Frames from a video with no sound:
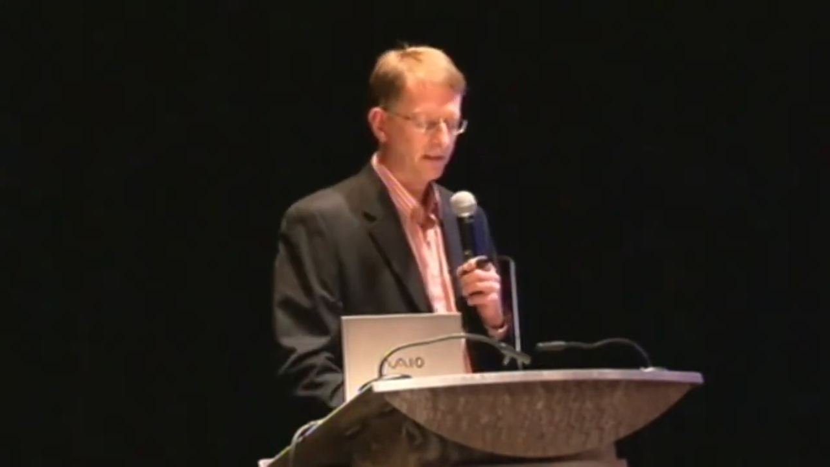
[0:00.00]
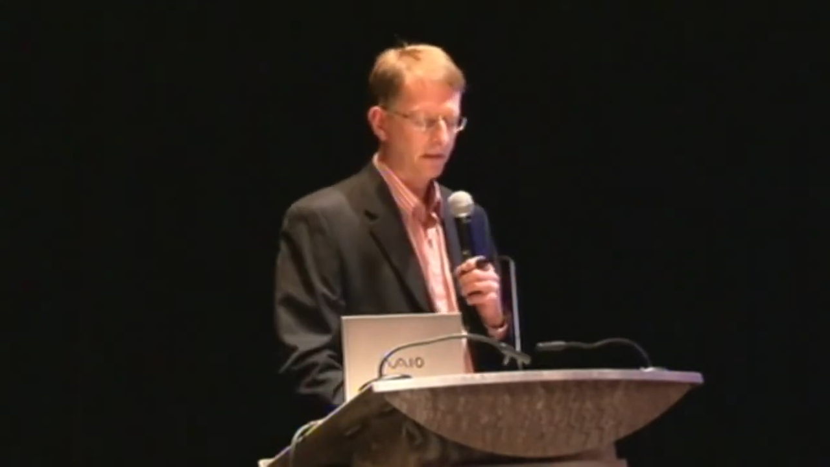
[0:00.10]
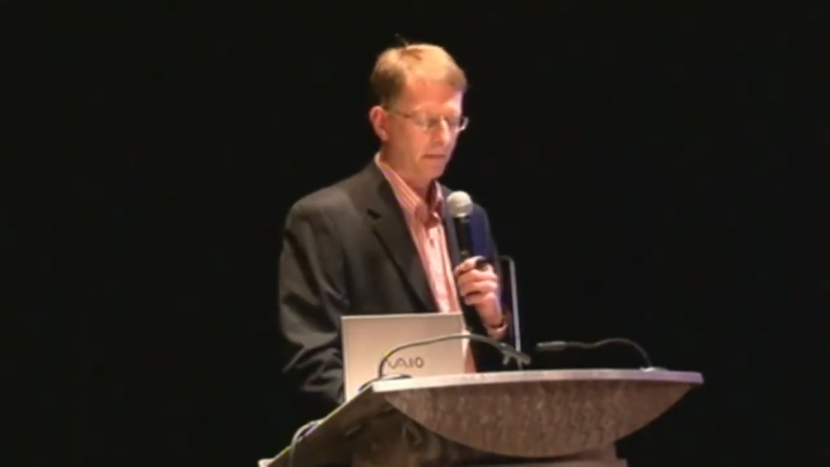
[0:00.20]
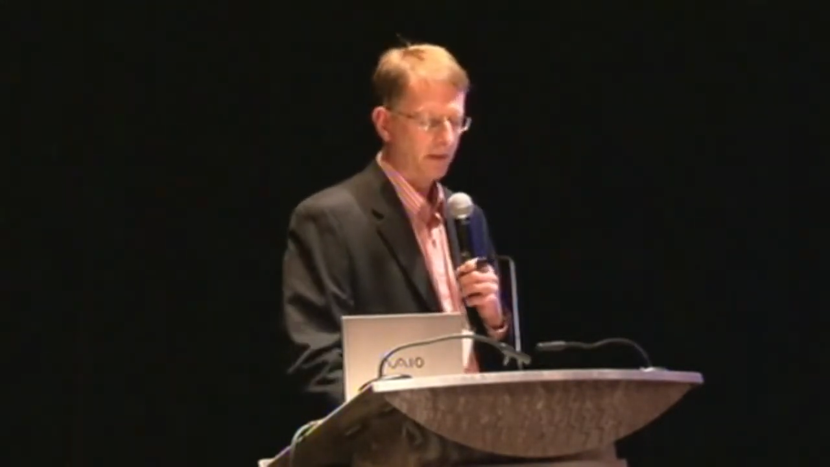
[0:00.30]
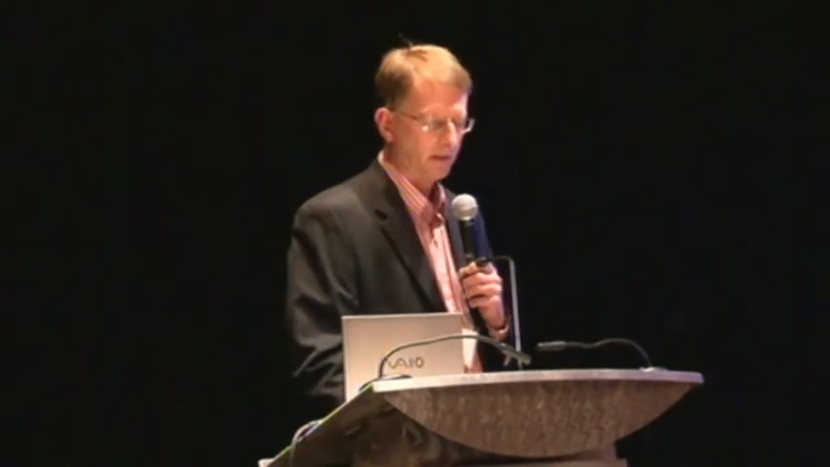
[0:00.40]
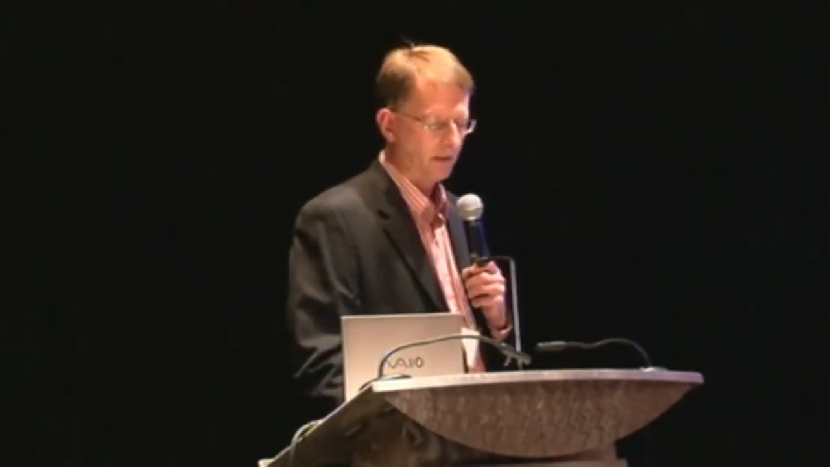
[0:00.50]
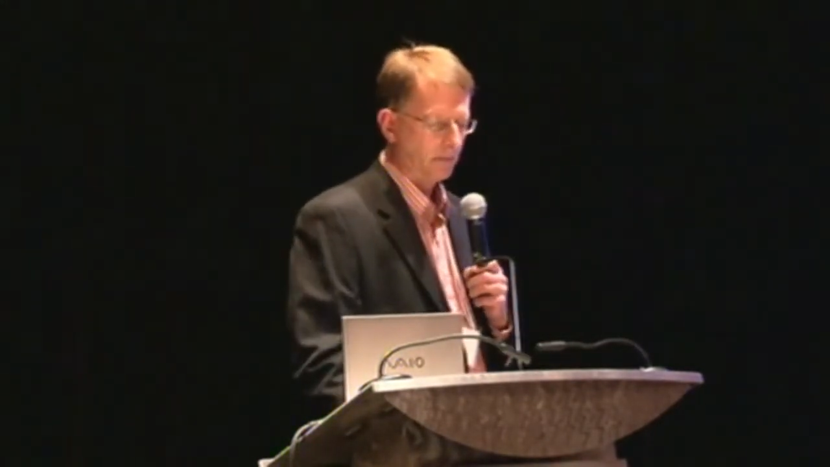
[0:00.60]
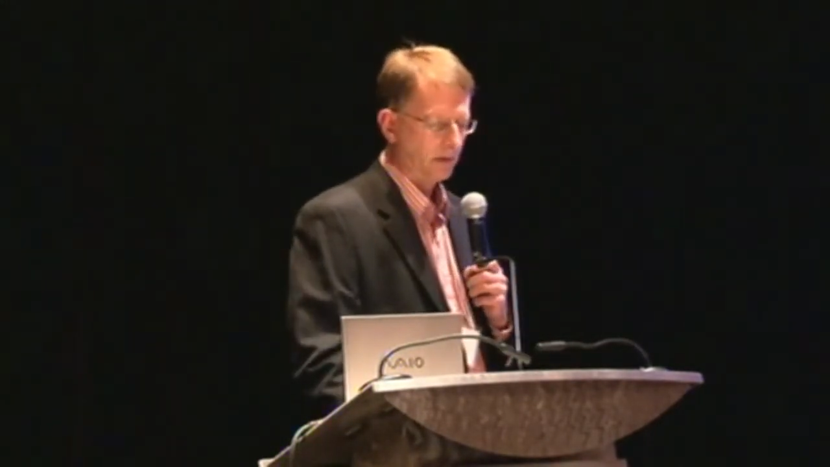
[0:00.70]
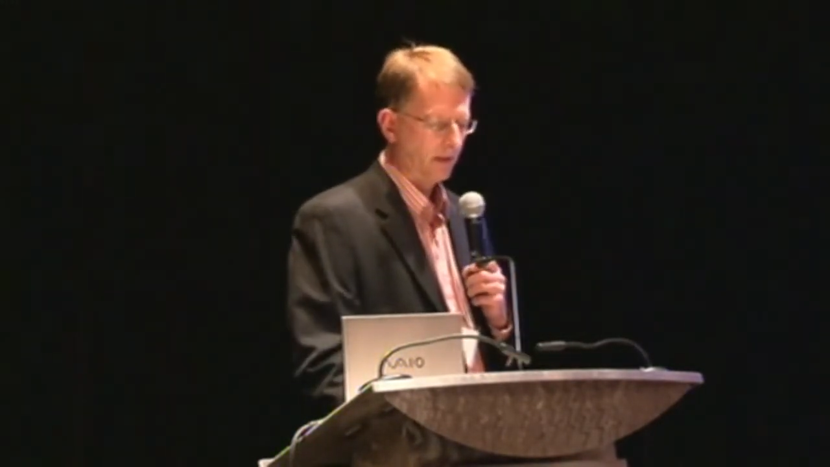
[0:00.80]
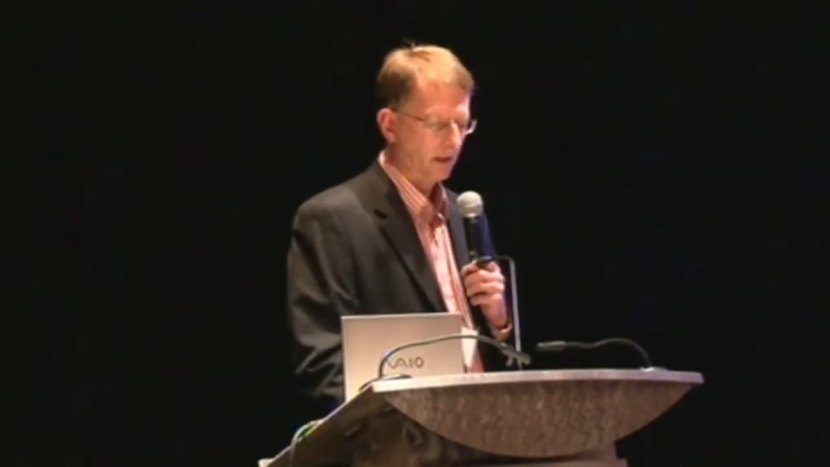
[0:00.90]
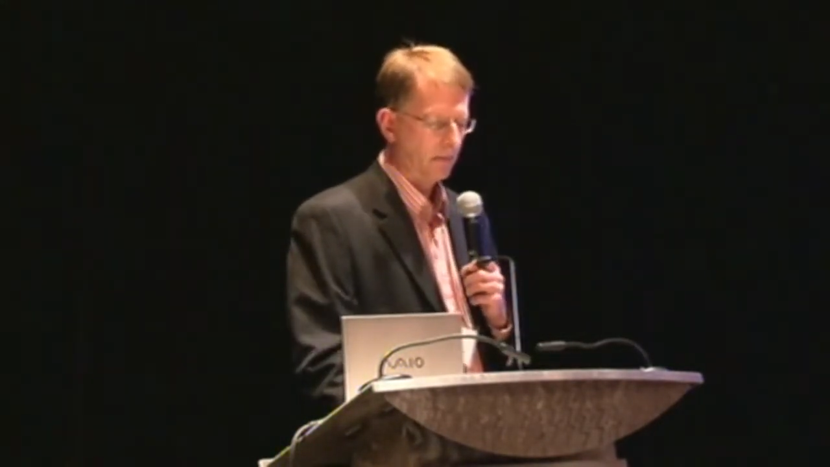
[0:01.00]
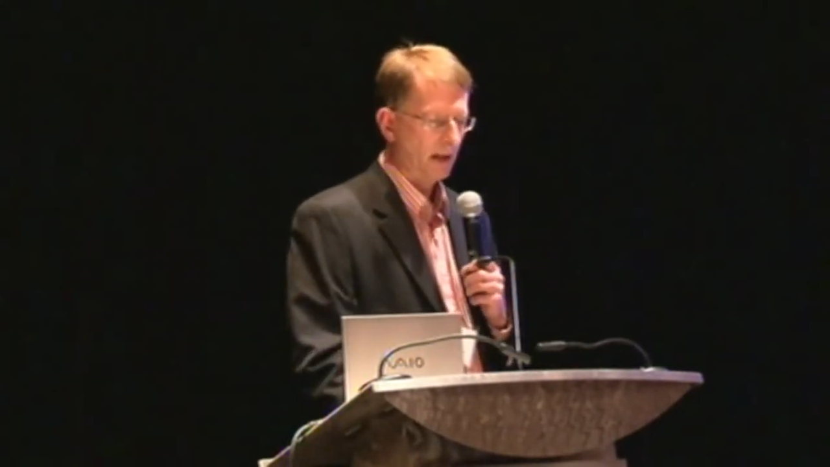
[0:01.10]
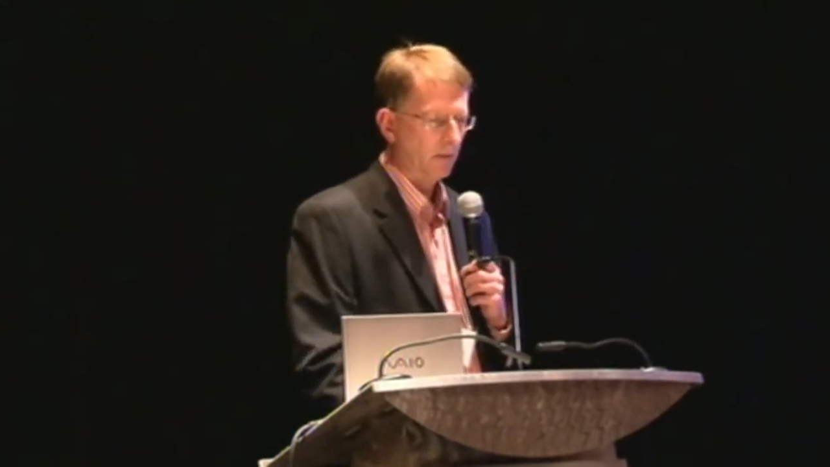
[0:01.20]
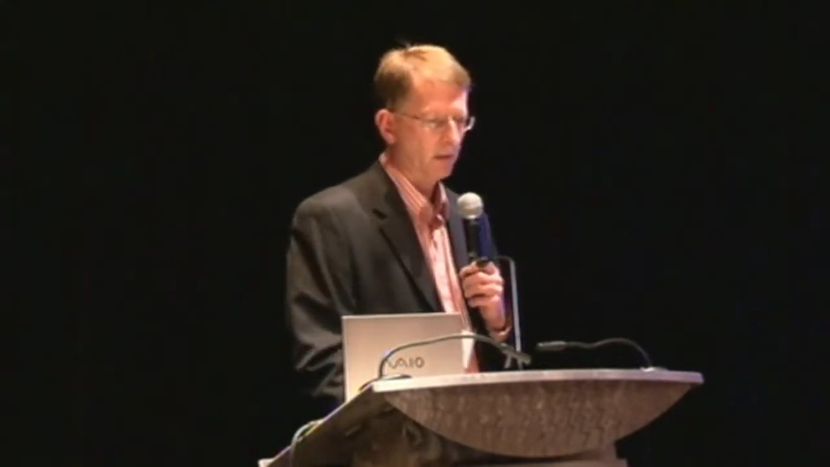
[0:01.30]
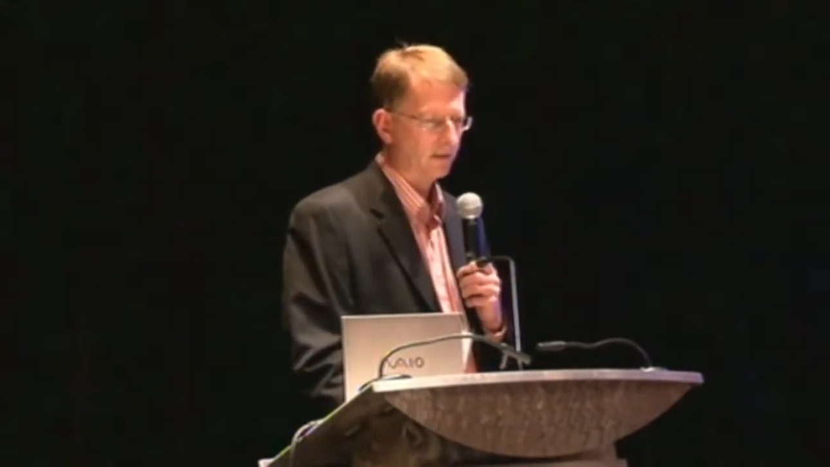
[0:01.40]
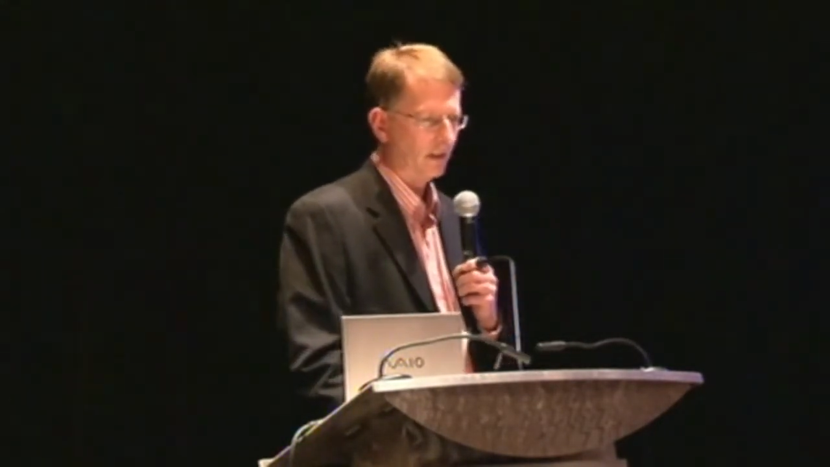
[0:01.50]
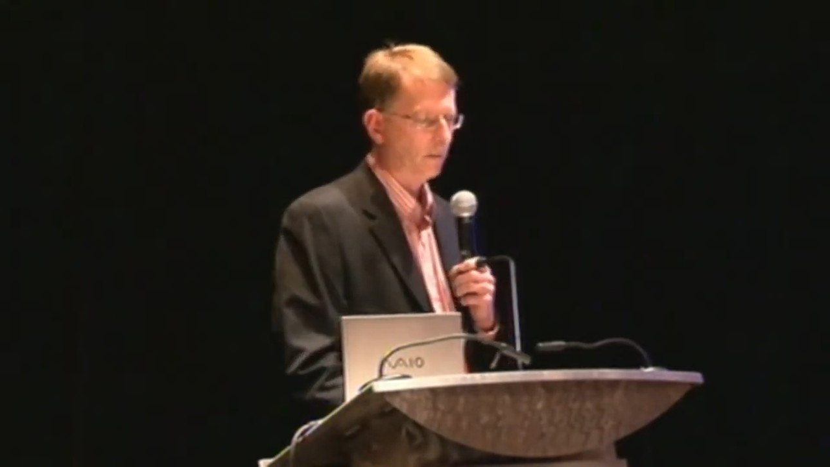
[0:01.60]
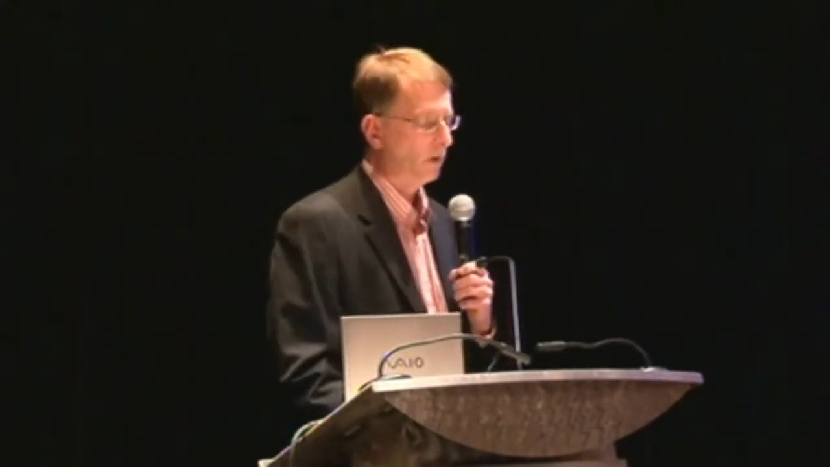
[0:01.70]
some of the things I've been thinking about was uh,